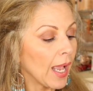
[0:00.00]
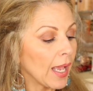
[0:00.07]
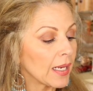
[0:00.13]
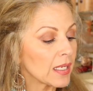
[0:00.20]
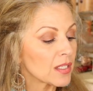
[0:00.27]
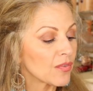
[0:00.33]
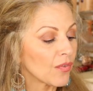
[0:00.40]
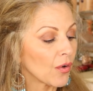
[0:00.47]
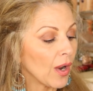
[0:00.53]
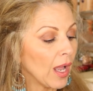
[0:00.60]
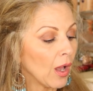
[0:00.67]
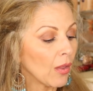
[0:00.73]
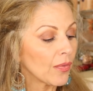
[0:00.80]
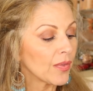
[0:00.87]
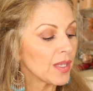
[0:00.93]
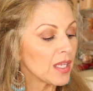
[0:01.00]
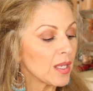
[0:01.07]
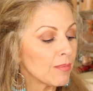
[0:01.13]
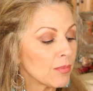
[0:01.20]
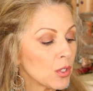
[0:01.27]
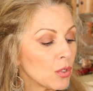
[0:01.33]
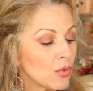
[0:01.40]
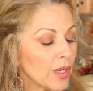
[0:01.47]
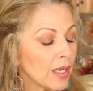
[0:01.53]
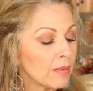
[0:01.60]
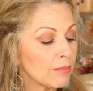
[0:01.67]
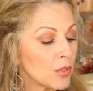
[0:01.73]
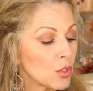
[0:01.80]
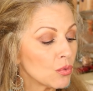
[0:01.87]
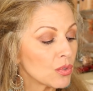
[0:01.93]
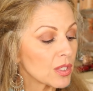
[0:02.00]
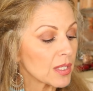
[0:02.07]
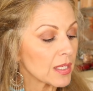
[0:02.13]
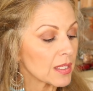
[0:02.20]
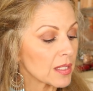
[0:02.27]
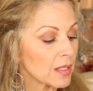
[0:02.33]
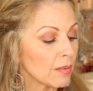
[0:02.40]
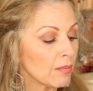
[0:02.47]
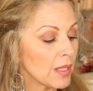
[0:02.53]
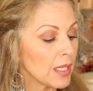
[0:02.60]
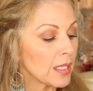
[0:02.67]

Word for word: and it's for healthy immune system.